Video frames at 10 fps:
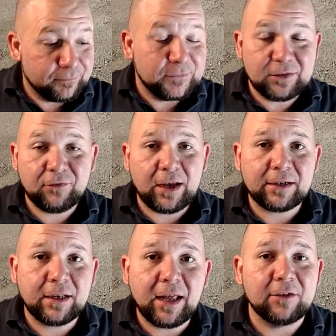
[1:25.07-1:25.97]
It's a
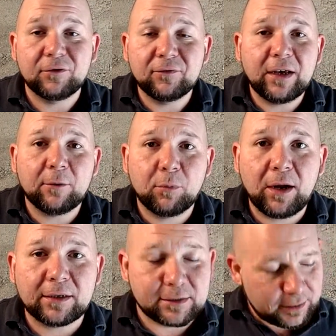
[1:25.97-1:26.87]
fact of life. You've got to
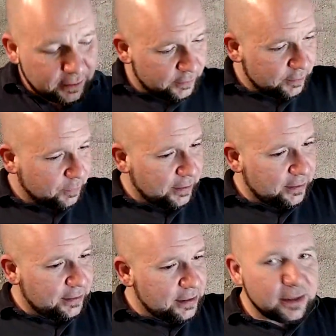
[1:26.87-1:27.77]
practice. I used to play
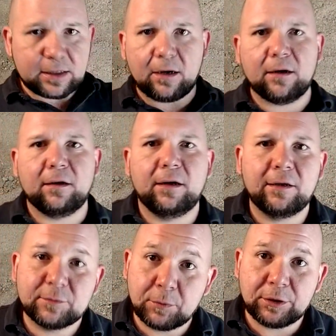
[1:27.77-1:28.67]
the guitar, and I
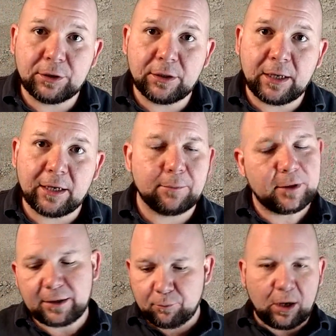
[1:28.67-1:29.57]
was pretty good at it, but
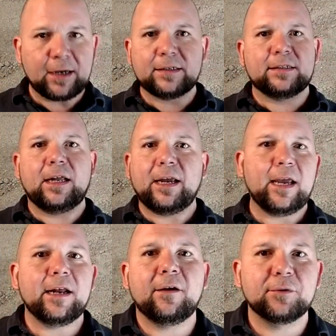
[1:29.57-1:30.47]
I practiced like
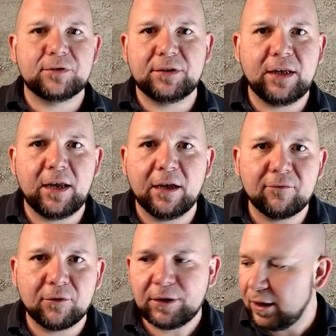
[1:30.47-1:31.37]
8 hours a day,
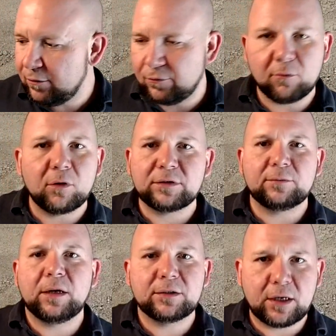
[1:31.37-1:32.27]
every day through most
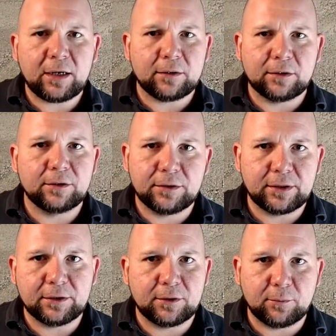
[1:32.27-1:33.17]
of my childhood to
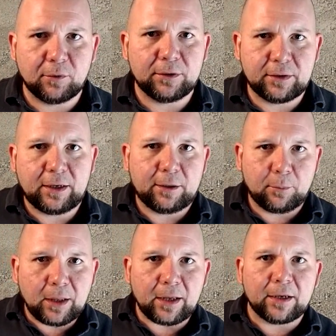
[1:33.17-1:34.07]
get to the point that I could
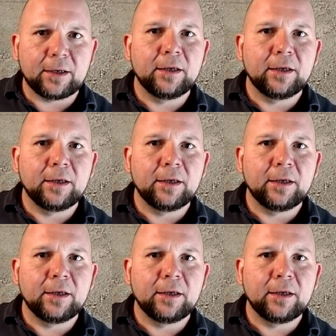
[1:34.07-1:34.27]
play.